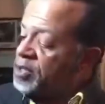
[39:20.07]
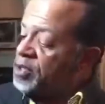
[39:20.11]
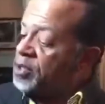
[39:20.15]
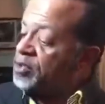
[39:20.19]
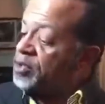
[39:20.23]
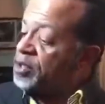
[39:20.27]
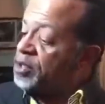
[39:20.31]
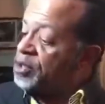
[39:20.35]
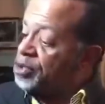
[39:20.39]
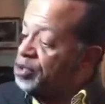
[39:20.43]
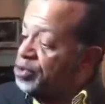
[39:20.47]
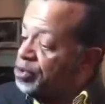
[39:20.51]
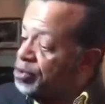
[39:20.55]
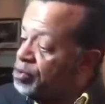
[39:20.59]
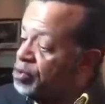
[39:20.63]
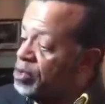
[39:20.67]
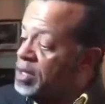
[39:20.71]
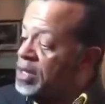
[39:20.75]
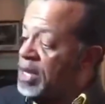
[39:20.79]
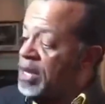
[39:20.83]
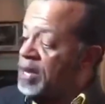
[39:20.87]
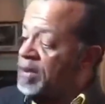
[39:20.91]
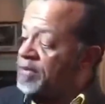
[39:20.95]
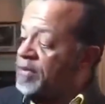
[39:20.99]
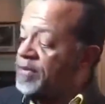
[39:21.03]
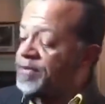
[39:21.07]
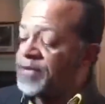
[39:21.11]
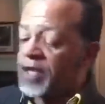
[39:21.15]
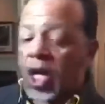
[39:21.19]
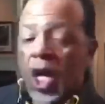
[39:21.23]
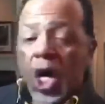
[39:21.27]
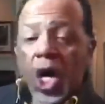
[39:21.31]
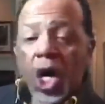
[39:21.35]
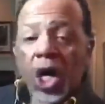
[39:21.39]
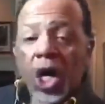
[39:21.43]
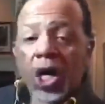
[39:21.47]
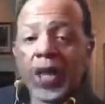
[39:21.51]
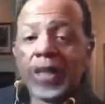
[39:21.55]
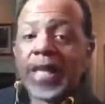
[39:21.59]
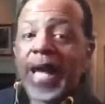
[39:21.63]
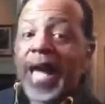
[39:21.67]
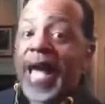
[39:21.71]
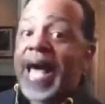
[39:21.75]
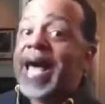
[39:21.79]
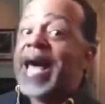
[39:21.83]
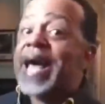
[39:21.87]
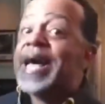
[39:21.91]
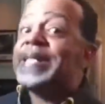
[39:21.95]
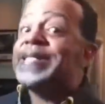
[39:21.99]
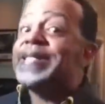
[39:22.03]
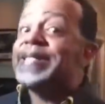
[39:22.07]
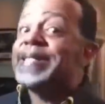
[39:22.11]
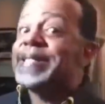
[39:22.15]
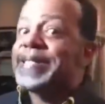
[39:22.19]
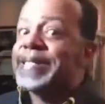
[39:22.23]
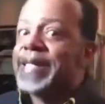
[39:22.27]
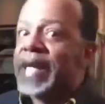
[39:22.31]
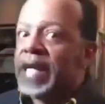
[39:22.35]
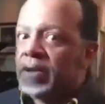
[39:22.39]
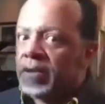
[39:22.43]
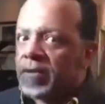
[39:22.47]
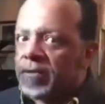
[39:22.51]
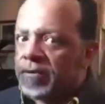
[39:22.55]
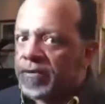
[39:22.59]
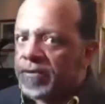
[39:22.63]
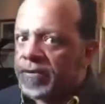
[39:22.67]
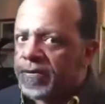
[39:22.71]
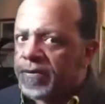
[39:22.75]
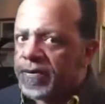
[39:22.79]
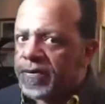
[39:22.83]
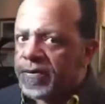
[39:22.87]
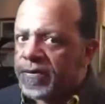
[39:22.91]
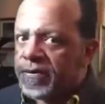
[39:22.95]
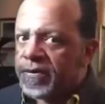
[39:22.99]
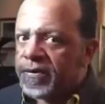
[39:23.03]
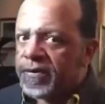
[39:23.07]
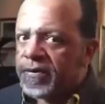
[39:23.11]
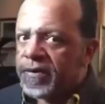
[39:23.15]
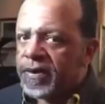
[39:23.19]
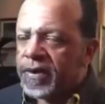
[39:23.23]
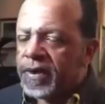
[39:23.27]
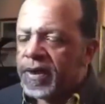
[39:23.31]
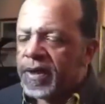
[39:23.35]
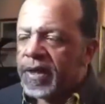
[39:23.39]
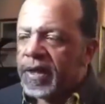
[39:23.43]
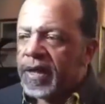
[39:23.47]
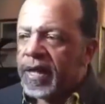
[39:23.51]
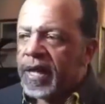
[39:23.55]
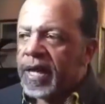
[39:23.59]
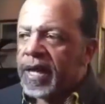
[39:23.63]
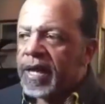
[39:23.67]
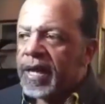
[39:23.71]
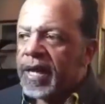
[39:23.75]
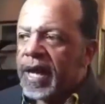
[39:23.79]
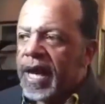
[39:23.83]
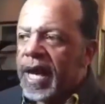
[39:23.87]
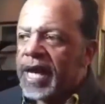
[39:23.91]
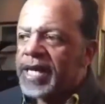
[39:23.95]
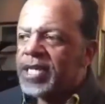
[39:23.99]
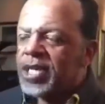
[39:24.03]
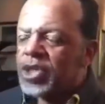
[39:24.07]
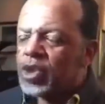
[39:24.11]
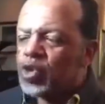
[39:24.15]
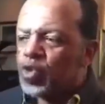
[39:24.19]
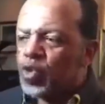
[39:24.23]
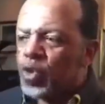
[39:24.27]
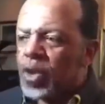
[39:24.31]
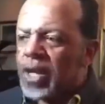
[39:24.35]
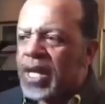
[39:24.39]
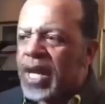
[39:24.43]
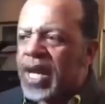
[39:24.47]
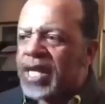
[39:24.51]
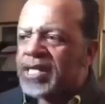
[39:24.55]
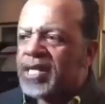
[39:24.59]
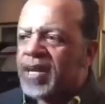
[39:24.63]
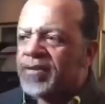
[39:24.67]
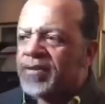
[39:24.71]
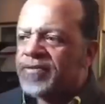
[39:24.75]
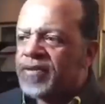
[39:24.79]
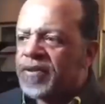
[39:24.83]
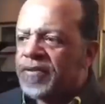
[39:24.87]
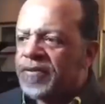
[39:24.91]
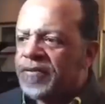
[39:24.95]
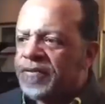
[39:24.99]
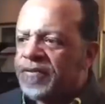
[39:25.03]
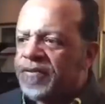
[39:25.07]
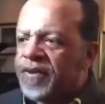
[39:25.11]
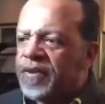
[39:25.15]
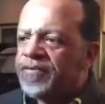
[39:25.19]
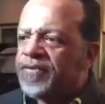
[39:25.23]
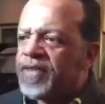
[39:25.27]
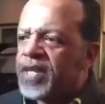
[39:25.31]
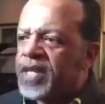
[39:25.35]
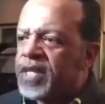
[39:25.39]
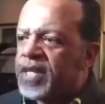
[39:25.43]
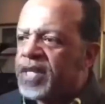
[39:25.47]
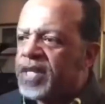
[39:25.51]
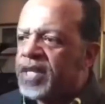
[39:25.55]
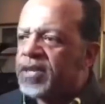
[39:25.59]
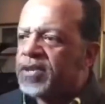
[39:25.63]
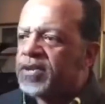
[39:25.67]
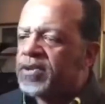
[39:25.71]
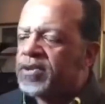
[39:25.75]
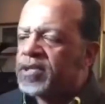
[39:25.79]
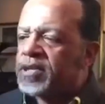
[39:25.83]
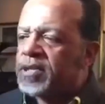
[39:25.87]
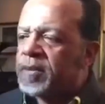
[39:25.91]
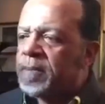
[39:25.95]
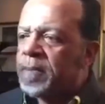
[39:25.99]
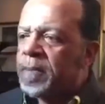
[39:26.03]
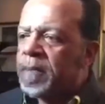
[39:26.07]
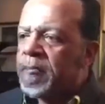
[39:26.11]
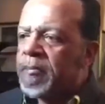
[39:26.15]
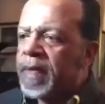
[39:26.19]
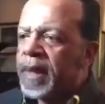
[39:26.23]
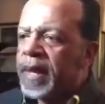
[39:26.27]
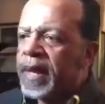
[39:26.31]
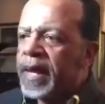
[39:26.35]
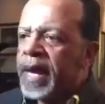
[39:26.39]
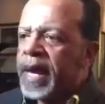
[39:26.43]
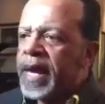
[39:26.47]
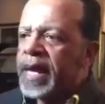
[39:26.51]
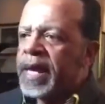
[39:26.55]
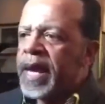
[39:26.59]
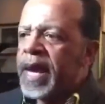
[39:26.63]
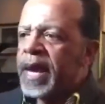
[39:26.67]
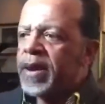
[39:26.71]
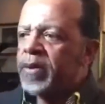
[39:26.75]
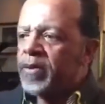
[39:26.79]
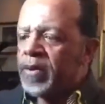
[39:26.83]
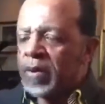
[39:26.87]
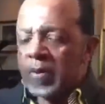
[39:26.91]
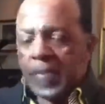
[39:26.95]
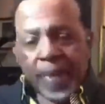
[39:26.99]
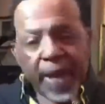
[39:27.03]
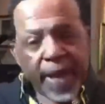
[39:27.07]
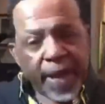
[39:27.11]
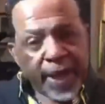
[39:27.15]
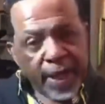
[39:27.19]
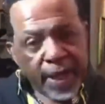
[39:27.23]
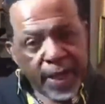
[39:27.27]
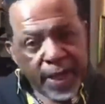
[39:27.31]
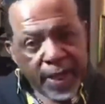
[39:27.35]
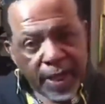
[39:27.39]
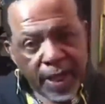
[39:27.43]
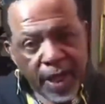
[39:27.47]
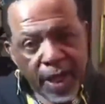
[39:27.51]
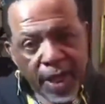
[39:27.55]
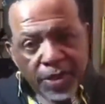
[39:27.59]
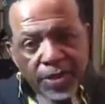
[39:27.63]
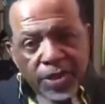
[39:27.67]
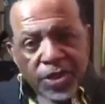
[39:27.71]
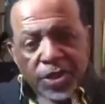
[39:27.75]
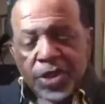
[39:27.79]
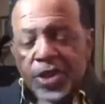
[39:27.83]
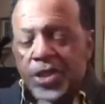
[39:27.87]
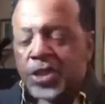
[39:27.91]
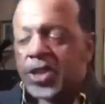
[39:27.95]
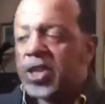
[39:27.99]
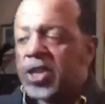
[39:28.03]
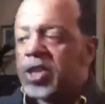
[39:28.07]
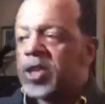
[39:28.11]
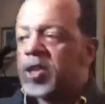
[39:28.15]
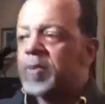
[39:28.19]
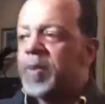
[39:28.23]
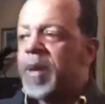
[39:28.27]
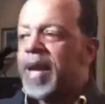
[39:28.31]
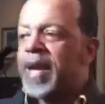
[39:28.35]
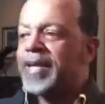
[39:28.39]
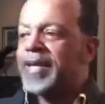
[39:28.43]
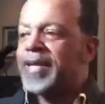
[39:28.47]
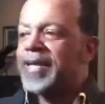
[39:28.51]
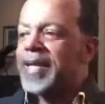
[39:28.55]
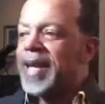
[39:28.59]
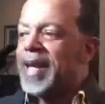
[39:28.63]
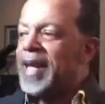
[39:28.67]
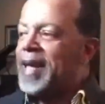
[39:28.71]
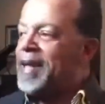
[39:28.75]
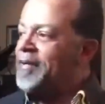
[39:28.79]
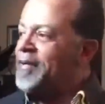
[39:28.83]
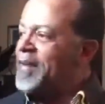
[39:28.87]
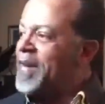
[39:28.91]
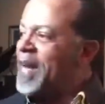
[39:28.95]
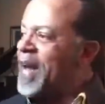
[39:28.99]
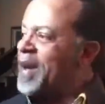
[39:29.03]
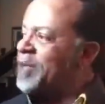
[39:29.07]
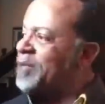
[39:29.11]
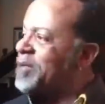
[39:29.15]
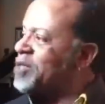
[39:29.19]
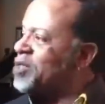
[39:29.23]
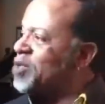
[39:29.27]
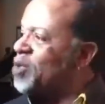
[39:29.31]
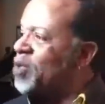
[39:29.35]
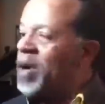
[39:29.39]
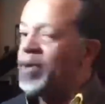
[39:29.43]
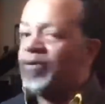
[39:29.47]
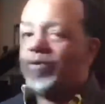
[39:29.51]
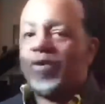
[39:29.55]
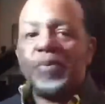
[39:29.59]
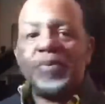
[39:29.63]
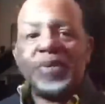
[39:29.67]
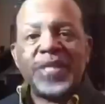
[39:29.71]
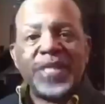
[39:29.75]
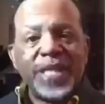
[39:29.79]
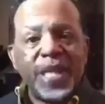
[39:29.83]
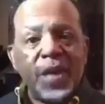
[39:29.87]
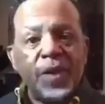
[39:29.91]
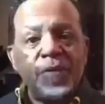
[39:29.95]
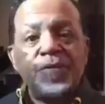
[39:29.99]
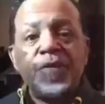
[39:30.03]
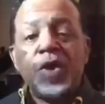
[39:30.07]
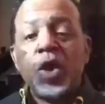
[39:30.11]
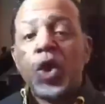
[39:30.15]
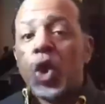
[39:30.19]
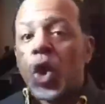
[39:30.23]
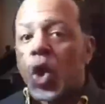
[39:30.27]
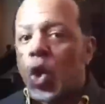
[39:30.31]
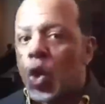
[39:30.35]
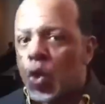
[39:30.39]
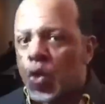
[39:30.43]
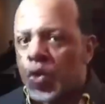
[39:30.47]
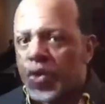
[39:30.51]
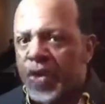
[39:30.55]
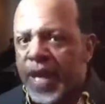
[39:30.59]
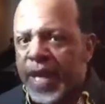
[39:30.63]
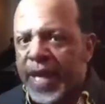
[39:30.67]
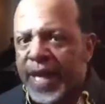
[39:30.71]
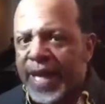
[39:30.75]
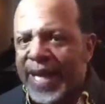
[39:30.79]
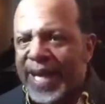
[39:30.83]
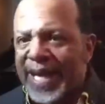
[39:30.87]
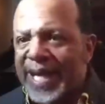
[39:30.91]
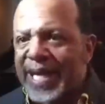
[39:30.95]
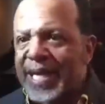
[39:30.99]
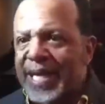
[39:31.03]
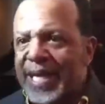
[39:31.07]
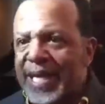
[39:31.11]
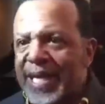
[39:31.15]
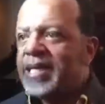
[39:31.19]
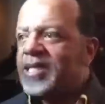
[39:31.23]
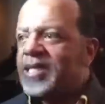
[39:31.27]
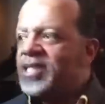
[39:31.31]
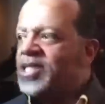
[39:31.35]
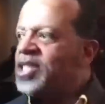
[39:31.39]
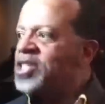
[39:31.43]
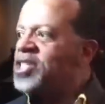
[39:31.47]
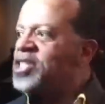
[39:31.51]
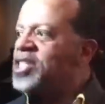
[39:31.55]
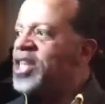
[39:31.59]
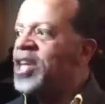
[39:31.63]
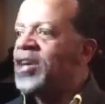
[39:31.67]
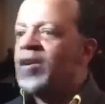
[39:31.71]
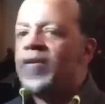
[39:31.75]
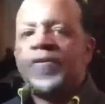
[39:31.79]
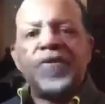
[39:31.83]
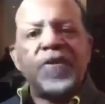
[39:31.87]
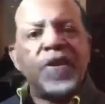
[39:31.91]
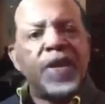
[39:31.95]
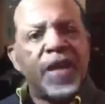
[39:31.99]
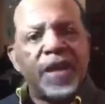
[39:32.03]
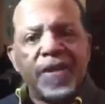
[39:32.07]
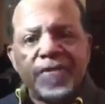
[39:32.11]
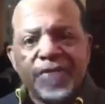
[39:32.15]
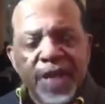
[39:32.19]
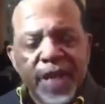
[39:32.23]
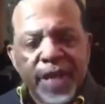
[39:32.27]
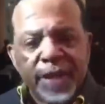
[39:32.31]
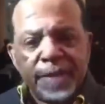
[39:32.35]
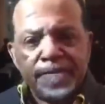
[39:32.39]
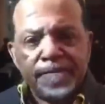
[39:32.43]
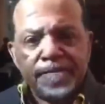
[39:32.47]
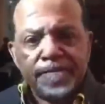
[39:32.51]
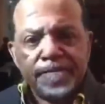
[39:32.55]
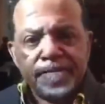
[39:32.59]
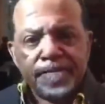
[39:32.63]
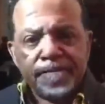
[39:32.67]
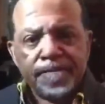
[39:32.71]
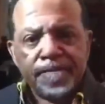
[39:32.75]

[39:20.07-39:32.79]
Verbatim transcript: to the True Love of God and Self. I just realized after 50 years, and I, when my consciousness expanded, that I was going from self loathing to self loving.